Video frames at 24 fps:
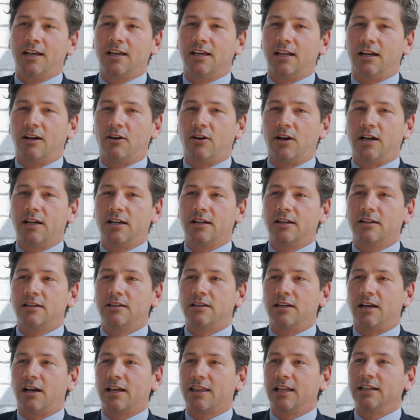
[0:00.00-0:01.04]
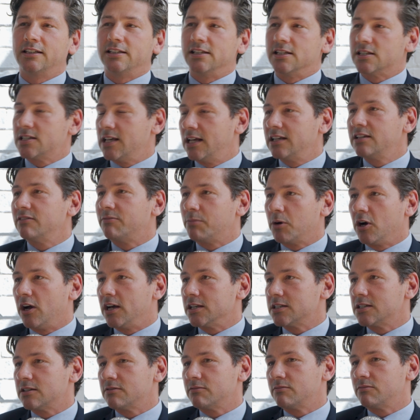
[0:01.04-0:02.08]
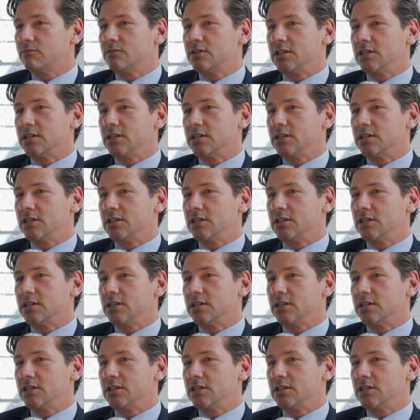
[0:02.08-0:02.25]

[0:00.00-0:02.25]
you know, I think the incentive price